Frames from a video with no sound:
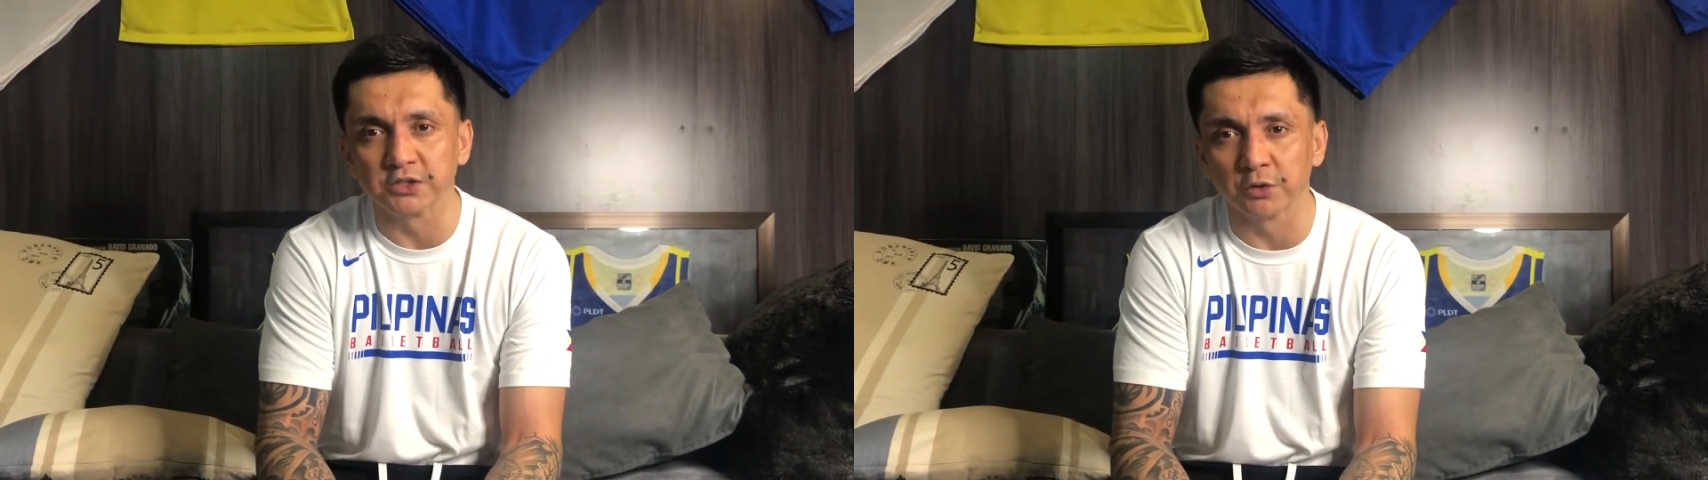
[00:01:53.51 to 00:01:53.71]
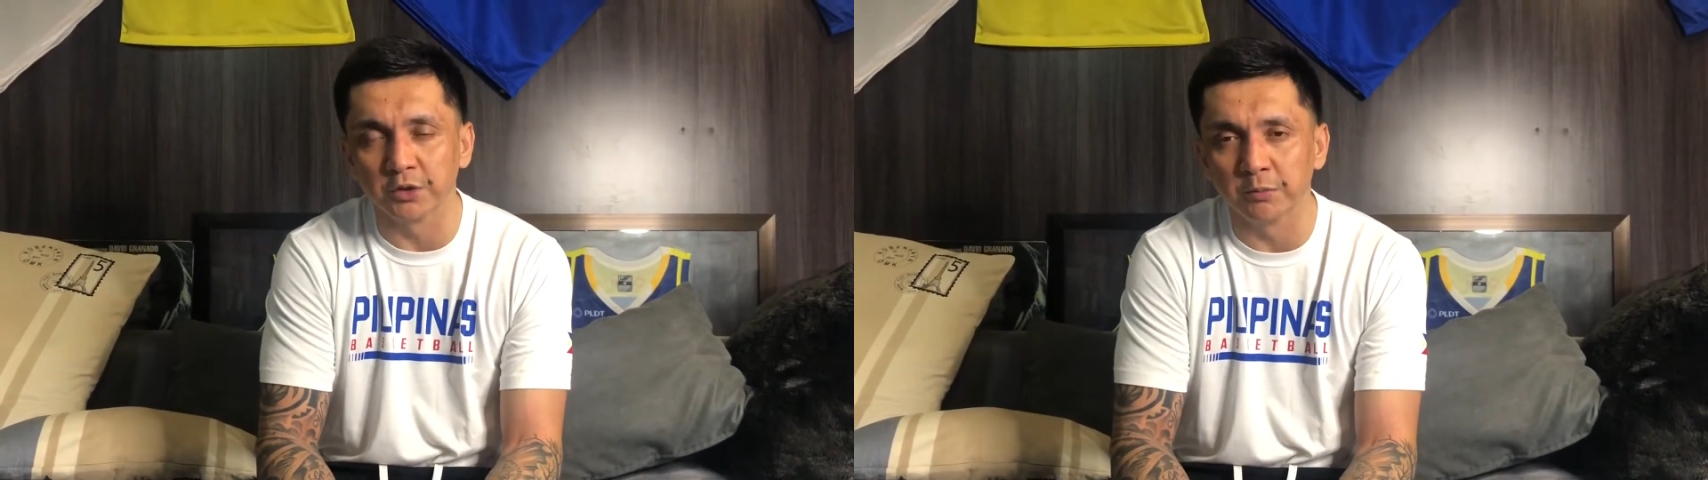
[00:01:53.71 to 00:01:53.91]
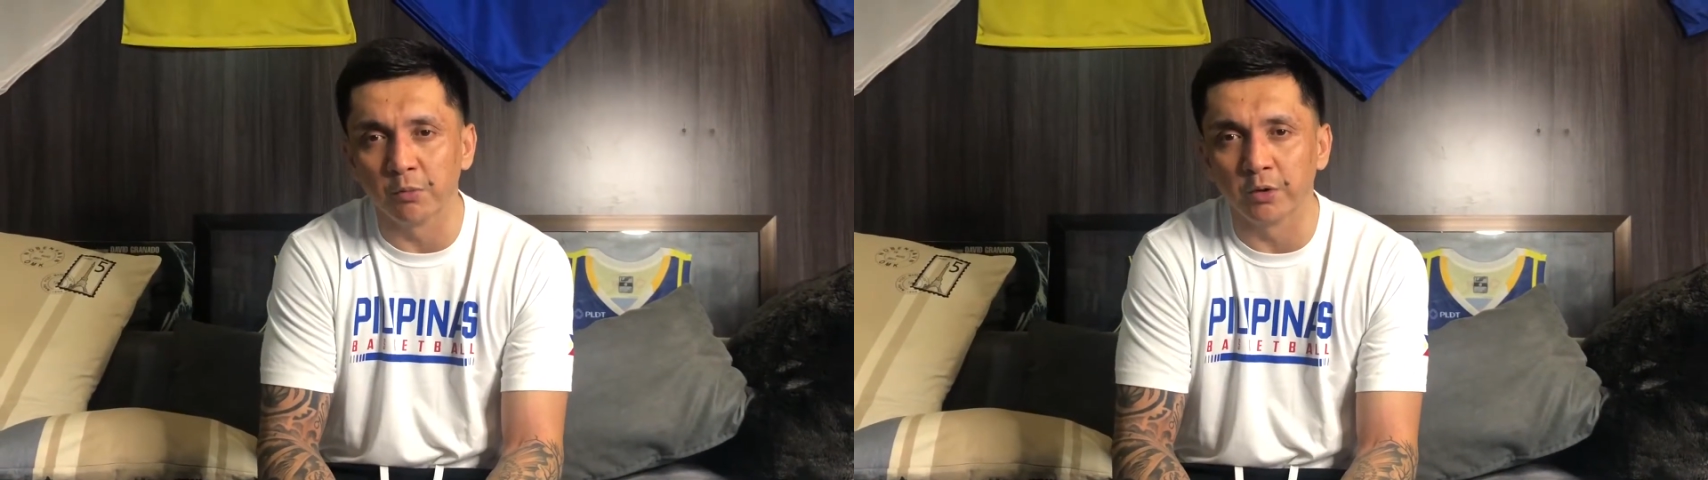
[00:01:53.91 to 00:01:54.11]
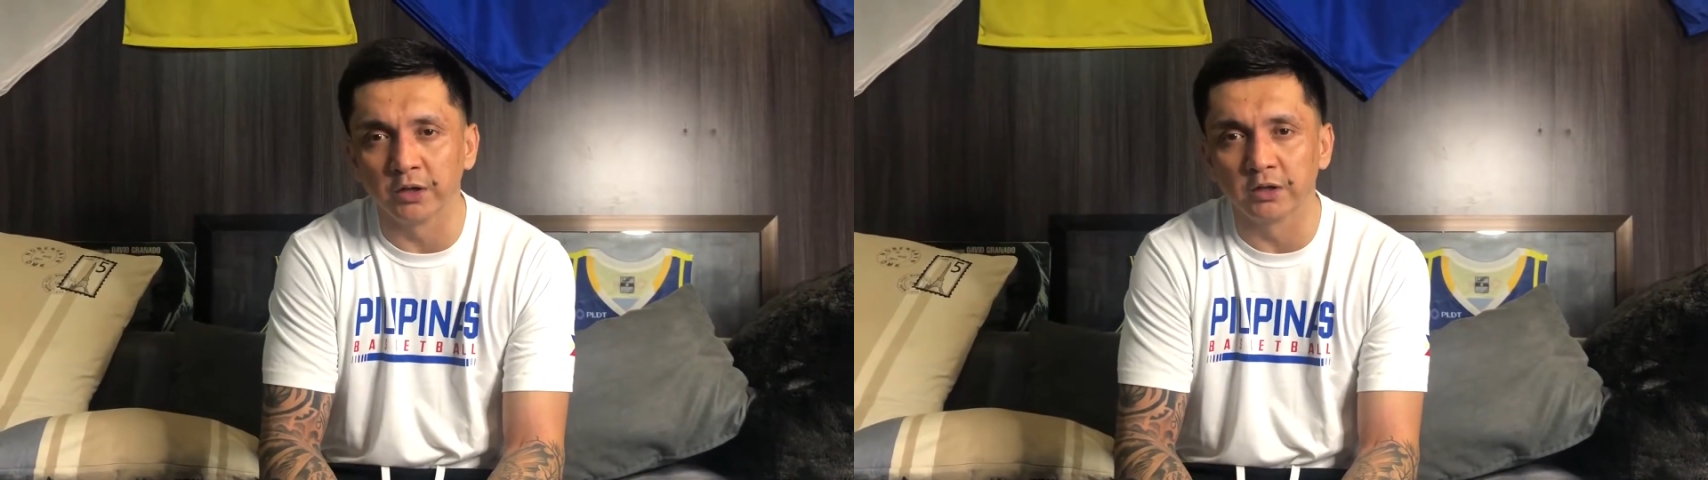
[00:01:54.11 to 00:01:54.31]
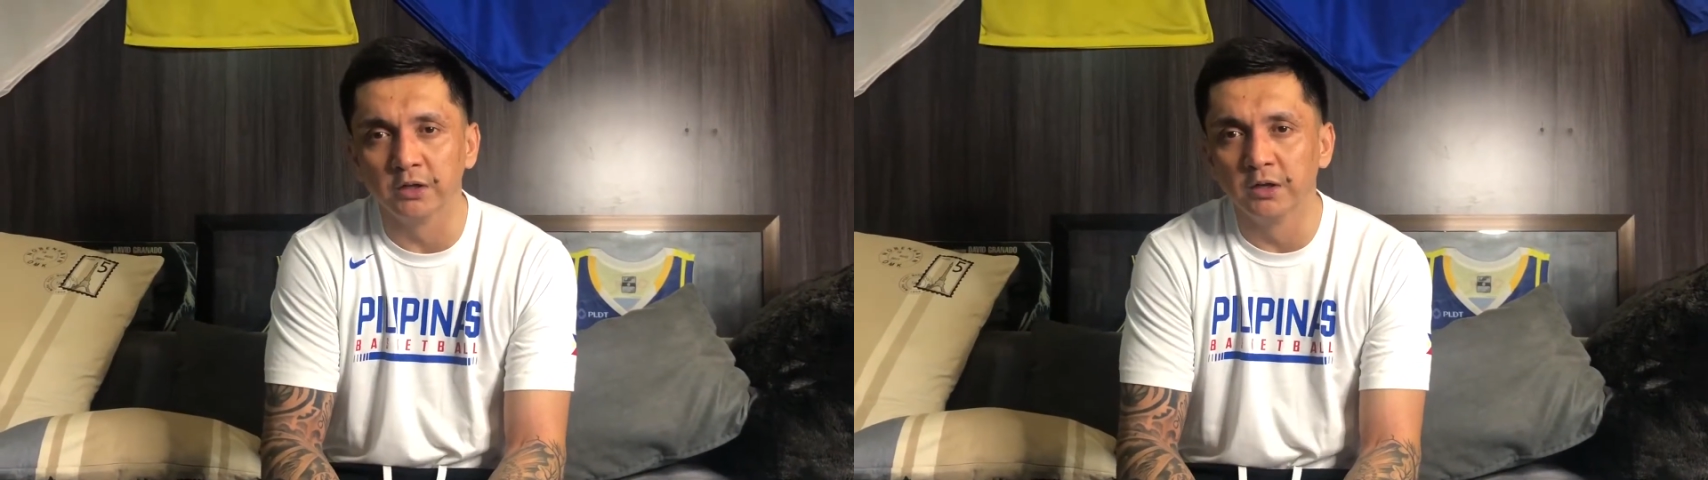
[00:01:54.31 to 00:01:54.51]
early in the
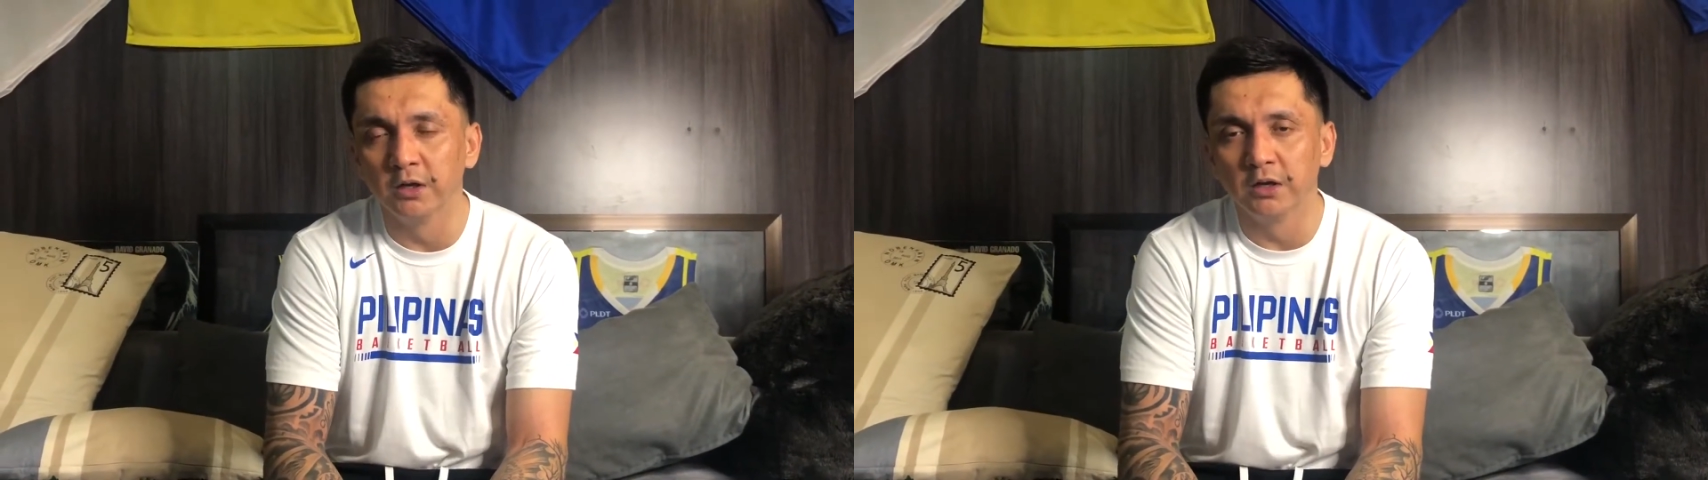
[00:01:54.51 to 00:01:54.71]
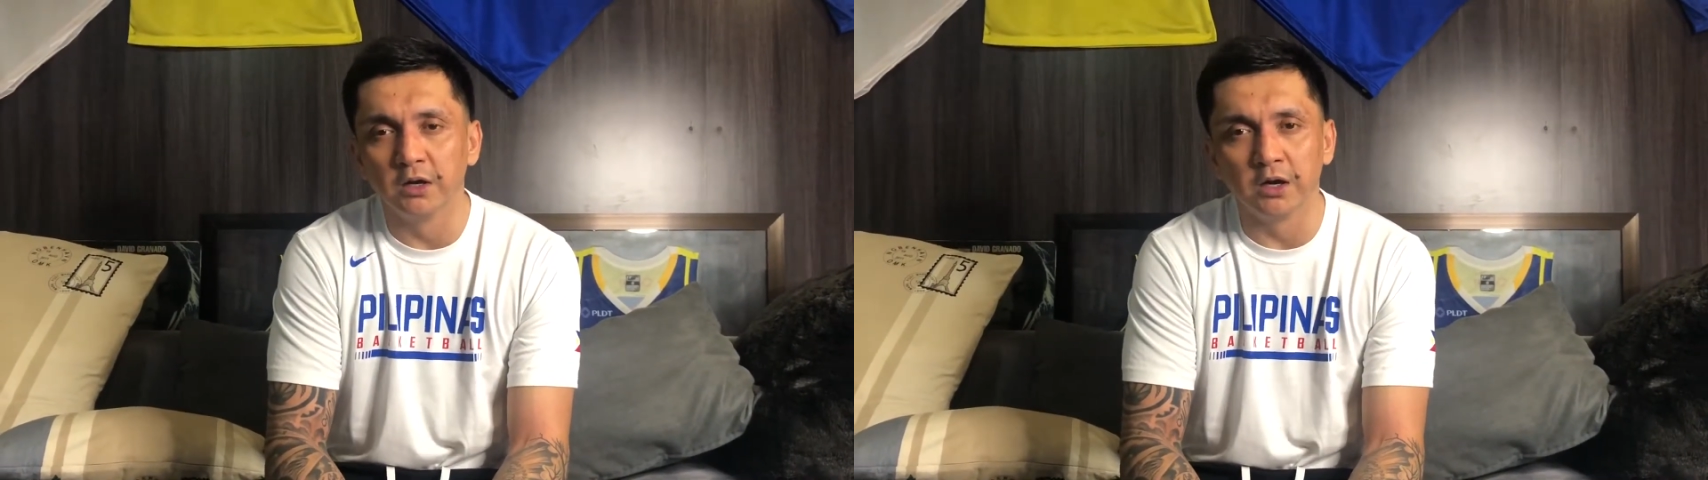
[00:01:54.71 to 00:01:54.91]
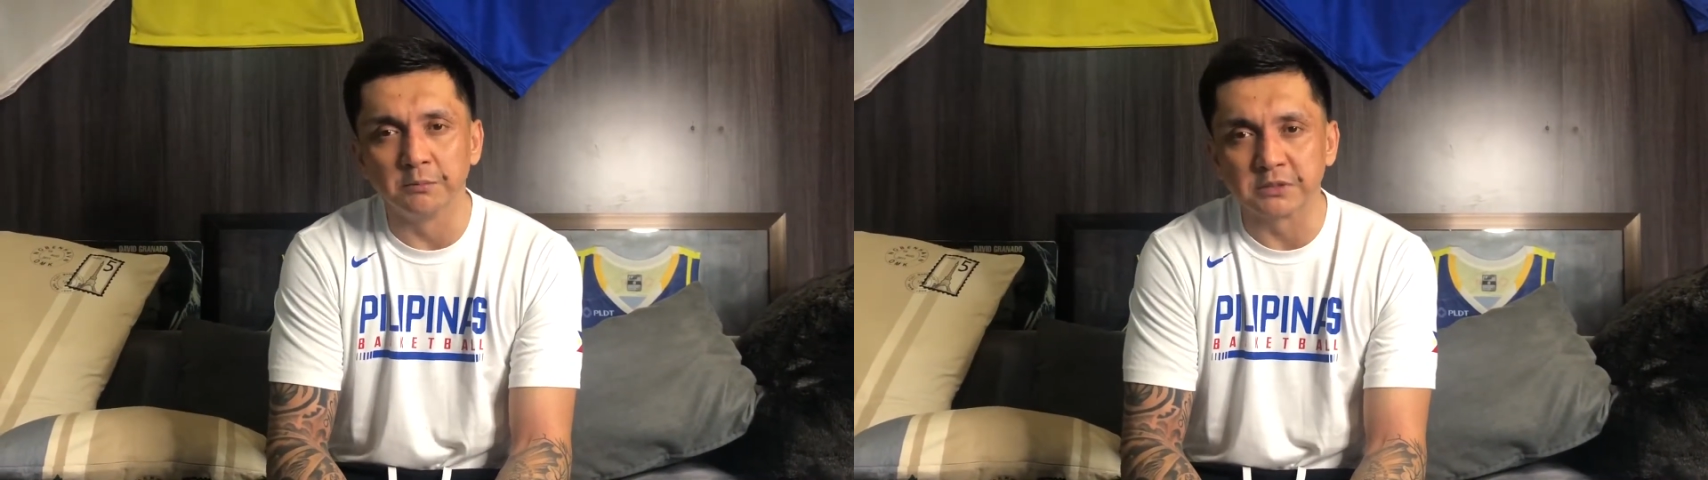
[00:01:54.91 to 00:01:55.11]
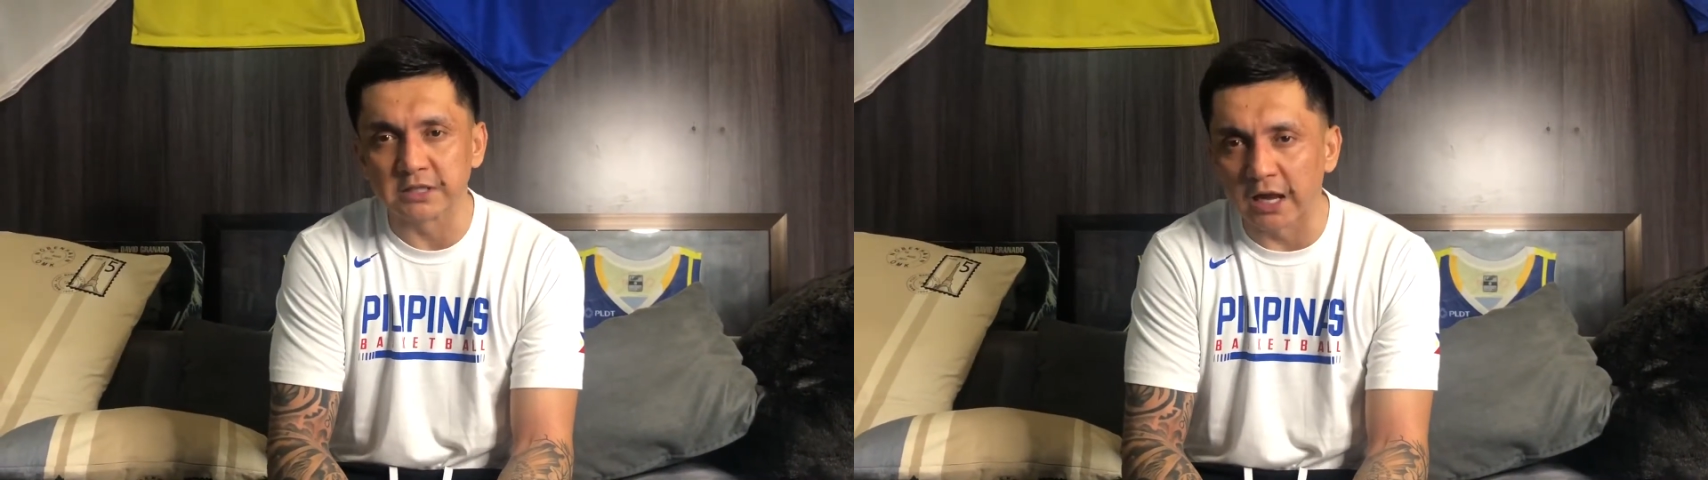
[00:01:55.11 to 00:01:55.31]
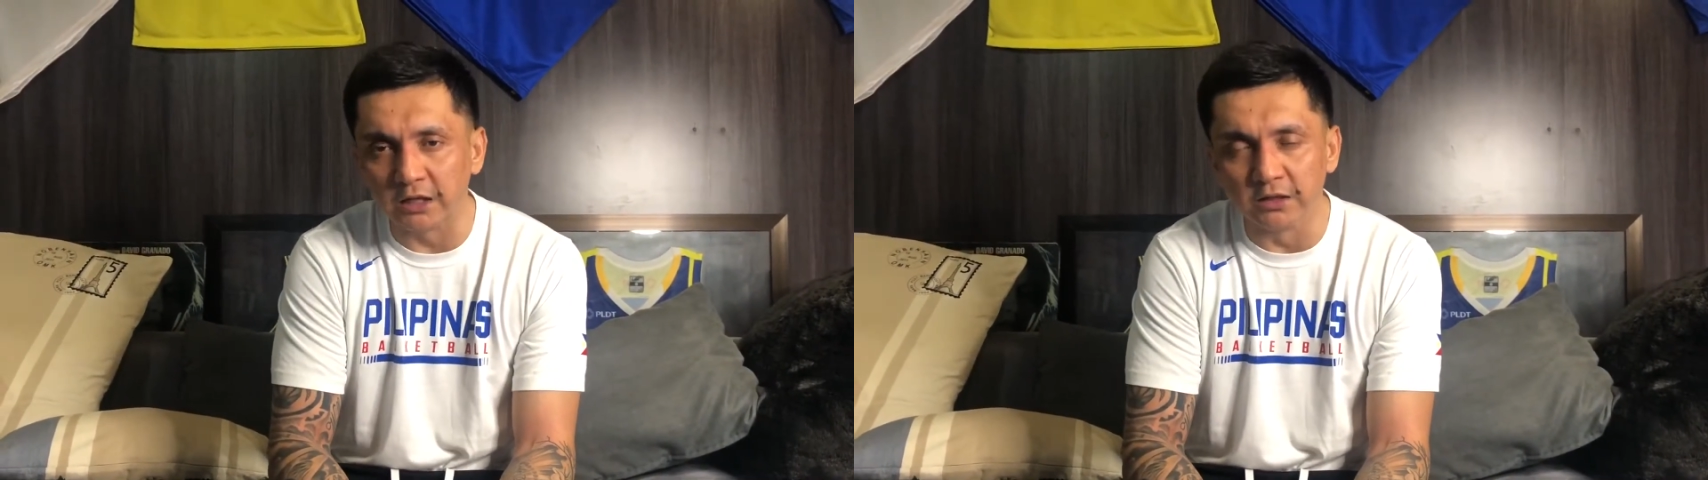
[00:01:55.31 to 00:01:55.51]
morning,
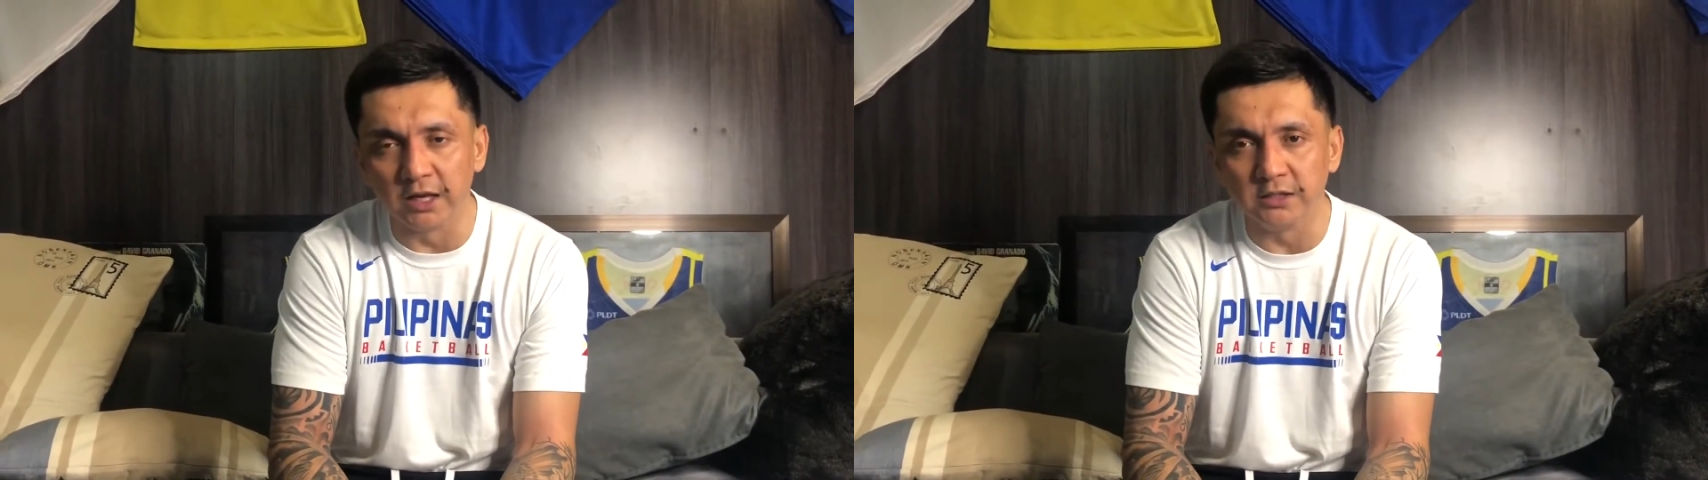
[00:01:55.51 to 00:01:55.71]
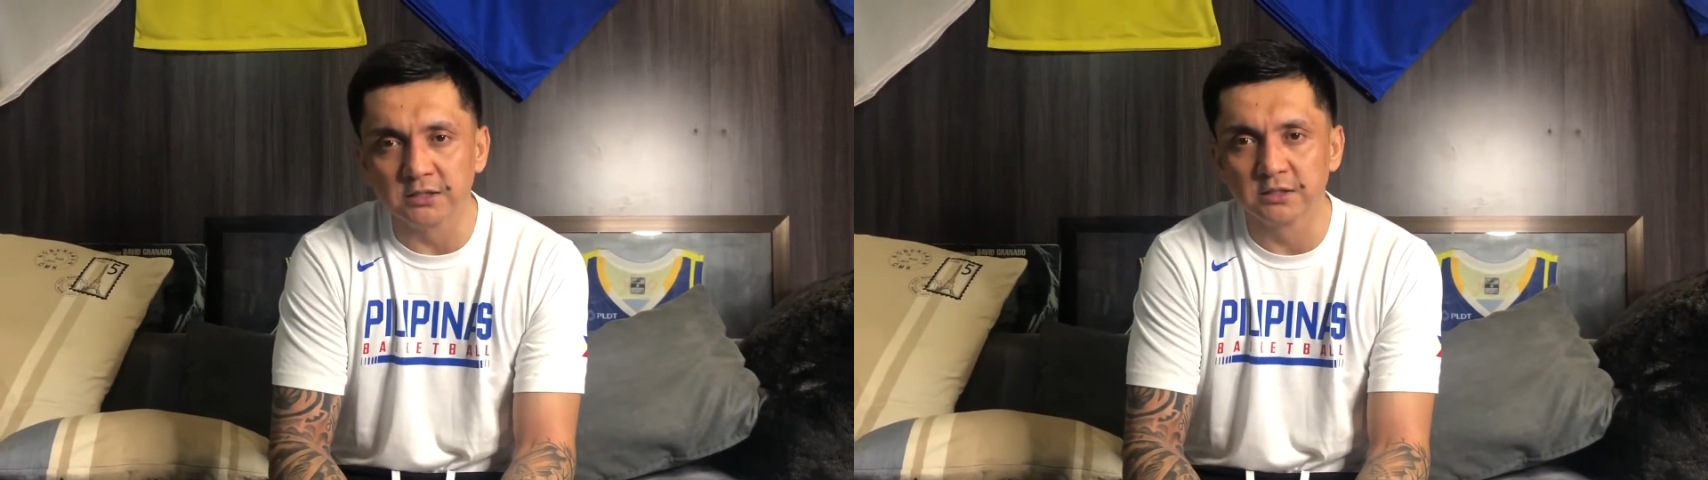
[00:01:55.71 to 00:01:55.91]
staying late.